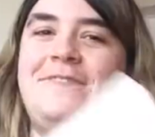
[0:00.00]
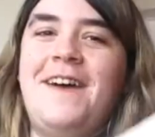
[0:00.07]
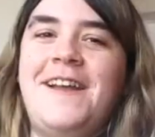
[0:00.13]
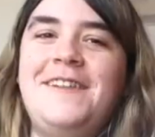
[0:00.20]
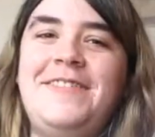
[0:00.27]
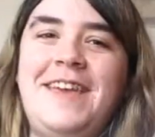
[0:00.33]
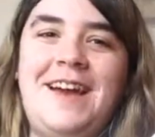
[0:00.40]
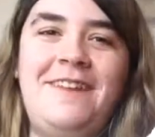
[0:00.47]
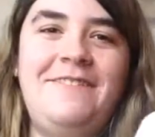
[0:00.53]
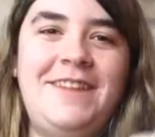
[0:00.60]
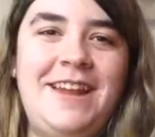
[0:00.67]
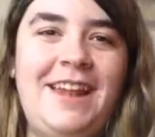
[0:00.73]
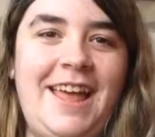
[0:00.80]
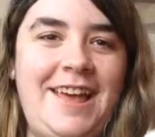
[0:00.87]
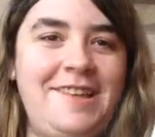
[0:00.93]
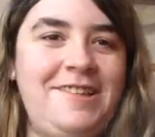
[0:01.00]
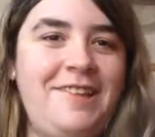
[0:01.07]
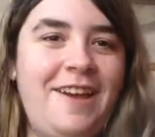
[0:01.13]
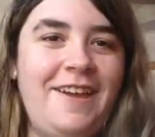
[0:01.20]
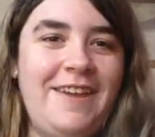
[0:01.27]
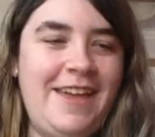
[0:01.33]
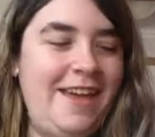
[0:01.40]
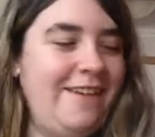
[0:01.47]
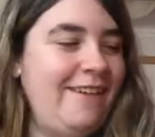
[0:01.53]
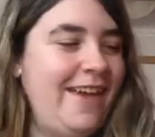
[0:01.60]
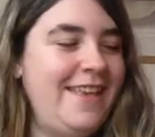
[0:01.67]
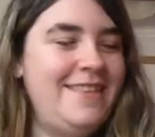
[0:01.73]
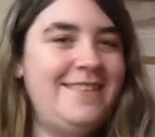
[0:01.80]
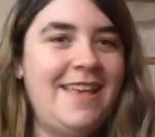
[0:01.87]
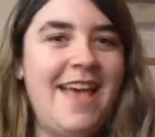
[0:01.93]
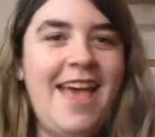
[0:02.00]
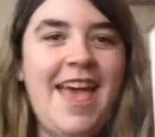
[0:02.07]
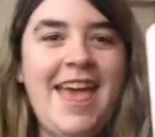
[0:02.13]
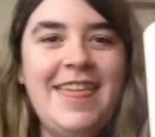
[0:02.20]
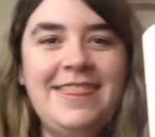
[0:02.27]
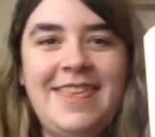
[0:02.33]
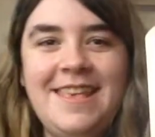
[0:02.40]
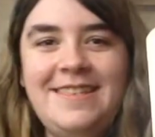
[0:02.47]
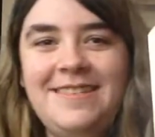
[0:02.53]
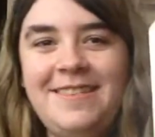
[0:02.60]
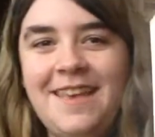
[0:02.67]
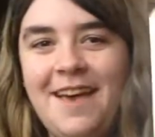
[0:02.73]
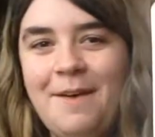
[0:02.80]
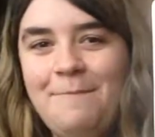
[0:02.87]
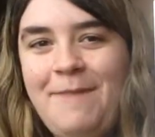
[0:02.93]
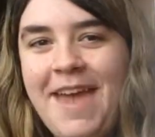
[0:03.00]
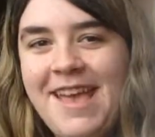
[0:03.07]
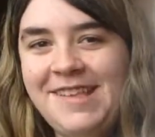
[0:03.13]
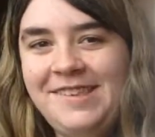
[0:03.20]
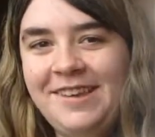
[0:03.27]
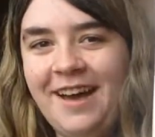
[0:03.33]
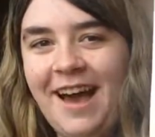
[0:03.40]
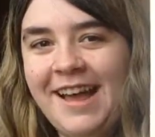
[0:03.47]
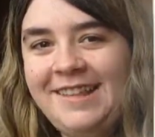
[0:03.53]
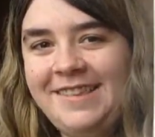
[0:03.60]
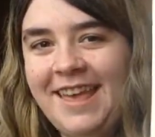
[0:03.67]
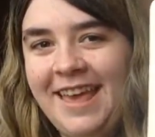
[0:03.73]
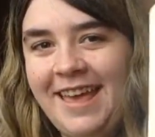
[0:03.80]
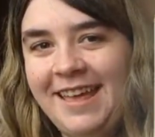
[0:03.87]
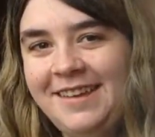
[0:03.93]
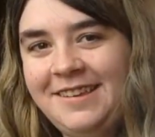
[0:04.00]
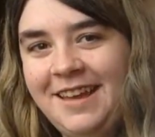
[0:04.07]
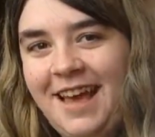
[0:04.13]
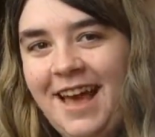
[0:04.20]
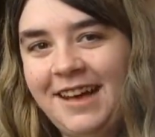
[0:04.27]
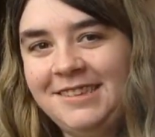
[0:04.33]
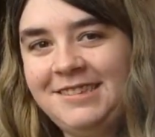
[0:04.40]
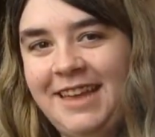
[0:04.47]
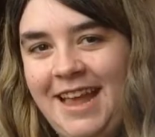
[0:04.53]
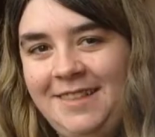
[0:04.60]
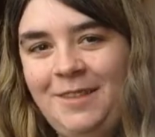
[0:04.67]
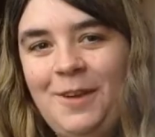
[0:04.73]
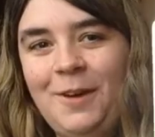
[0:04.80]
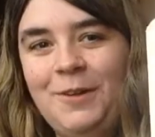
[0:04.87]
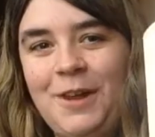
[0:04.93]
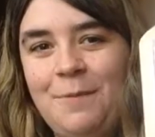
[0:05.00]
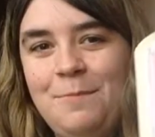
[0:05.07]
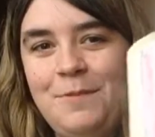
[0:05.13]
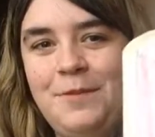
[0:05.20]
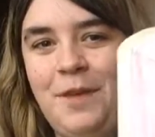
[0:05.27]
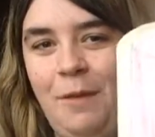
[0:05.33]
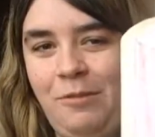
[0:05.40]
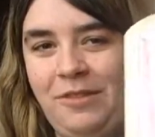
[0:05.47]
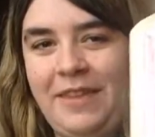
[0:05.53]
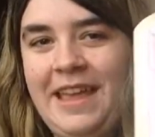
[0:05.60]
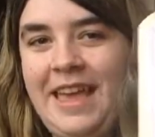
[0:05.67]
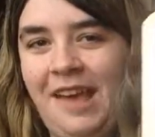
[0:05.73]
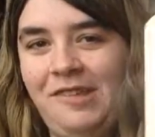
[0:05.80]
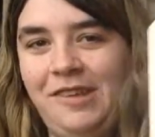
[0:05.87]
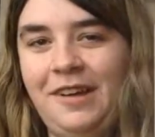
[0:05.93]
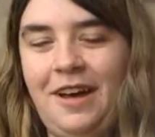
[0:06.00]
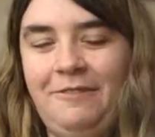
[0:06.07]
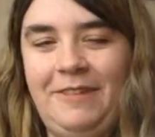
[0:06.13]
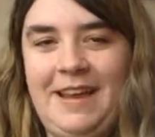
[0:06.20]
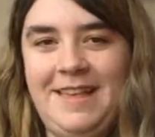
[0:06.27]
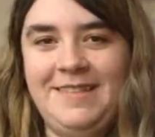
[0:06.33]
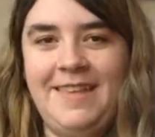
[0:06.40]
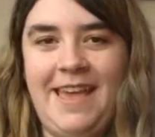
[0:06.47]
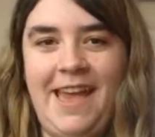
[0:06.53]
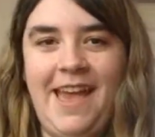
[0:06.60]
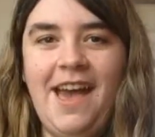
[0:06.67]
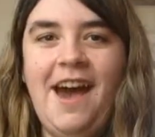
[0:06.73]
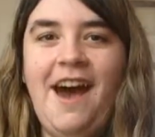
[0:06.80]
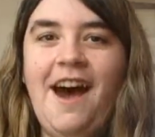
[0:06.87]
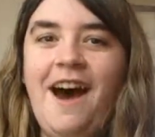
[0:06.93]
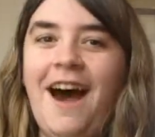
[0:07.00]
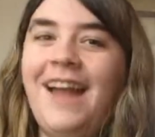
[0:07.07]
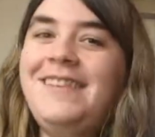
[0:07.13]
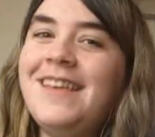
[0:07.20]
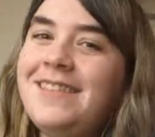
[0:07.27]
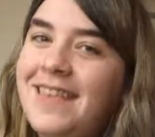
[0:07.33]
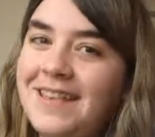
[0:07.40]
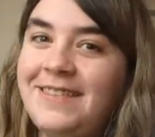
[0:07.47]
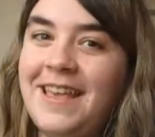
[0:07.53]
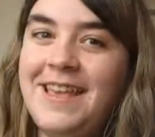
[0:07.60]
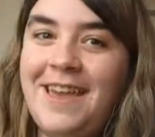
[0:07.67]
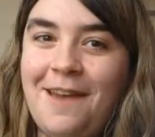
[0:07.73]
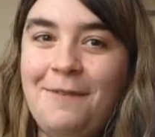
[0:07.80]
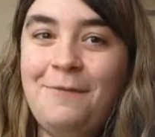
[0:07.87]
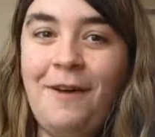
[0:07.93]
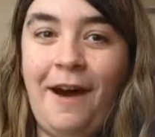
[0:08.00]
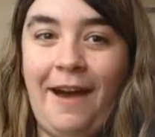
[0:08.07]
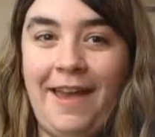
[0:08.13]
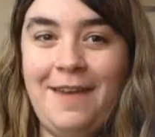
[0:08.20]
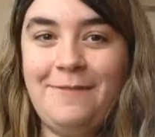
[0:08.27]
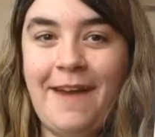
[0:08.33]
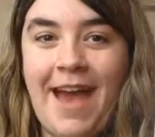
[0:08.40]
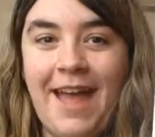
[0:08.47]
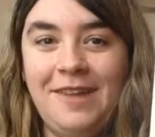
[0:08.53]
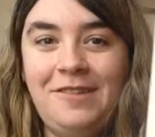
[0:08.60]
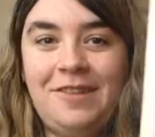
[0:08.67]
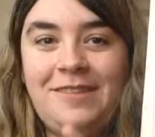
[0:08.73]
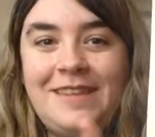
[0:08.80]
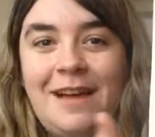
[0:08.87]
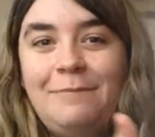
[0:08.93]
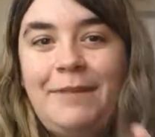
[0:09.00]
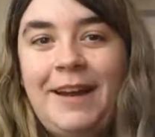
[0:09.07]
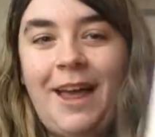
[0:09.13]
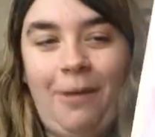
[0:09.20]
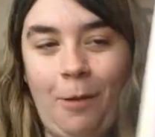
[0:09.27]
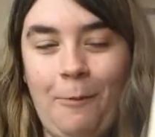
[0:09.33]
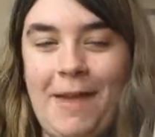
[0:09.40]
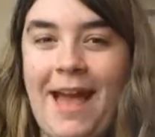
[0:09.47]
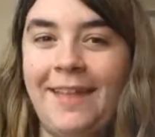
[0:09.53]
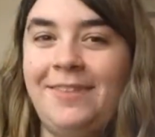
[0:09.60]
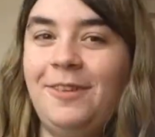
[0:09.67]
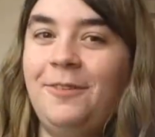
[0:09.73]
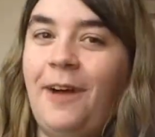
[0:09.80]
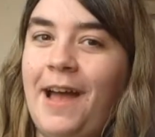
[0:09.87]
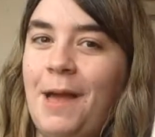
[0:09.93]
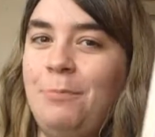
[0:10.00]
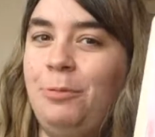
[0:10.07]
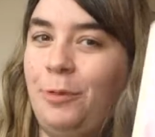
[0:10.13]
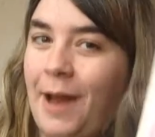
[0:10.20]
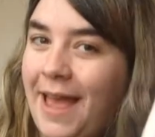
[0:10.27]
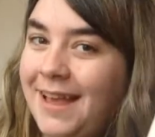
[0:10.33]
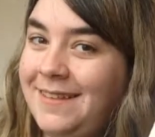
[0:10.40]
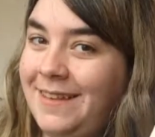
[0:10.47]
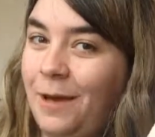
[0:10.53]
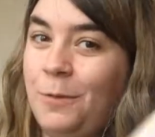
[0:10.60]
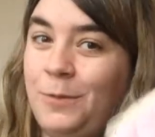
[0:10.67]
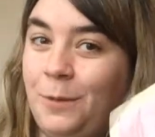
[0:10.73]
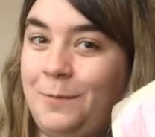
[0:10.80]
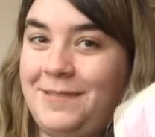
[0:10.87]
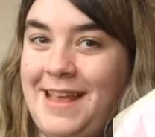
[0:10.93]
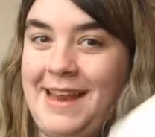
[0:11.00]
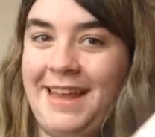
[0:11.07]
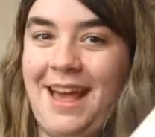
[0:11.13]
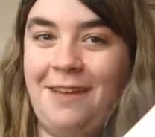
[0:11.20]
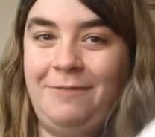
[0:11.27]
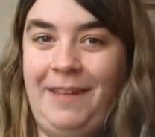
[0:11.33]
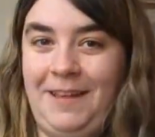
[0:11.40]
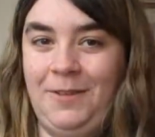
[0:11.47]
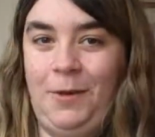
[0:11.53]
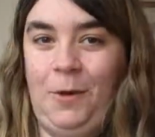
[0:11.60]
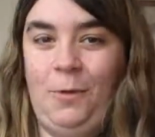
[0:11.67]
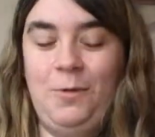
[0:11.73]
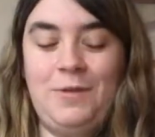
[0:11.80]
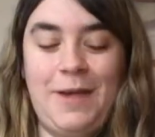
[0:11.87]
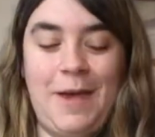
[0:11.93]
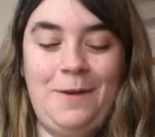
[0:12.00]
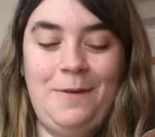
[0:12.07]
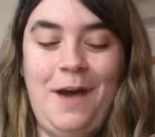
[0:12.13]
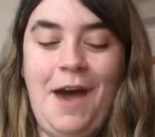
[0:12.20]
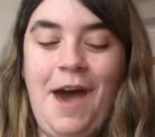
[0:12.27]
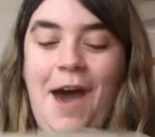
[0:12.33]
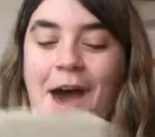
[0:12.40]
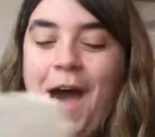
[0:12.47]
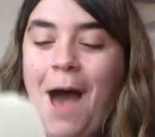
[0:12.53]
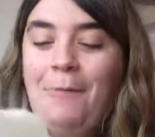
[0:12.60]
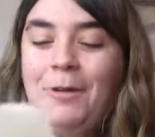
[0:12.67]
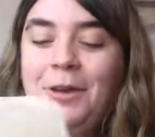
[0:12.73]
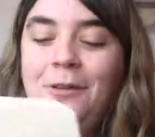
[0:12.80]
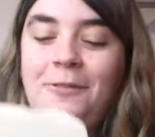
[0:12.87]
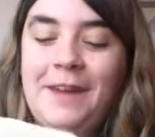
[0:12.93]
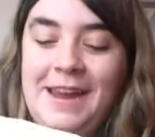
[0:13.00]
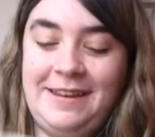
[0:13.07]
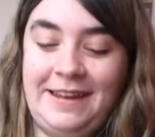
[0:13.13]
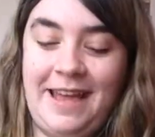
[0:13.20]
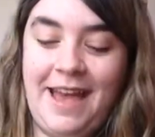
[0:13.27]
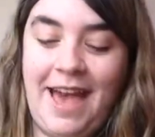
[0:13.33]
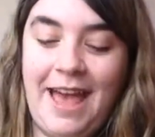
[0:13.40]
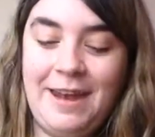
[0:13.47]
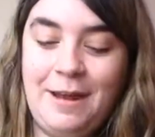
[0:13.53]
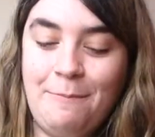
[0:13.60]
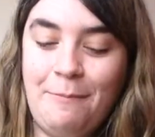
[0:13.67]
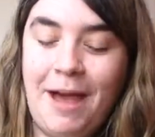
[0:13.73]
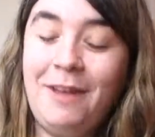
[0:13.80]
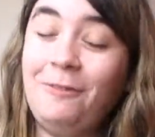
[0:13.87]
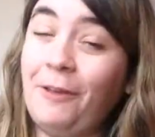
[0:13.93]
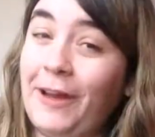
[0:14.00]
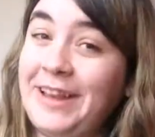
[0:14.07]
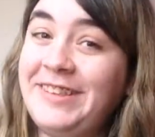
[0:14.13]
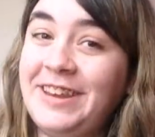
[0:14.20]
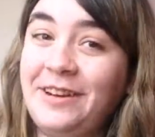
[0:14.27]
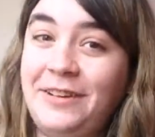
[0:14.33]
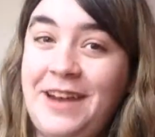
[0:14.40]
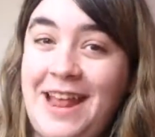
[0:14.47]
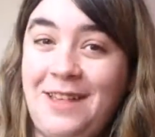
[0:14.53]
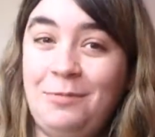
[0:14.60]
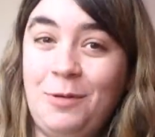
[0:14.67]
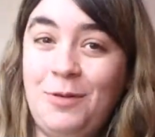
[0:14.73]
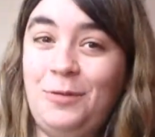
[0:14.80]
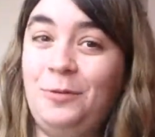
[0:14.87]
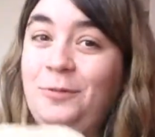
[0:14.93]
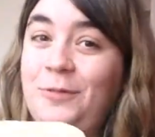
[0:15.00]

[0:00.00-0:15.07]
final thing I'm gonna like show you is this picture I did. Actually, it's called Sue, just in case you can't really see it. I did this in year 5, and just down below it we had to write a prayer, because I was obviously in a Catholic school. So I'm gonna read it, and my writing on this was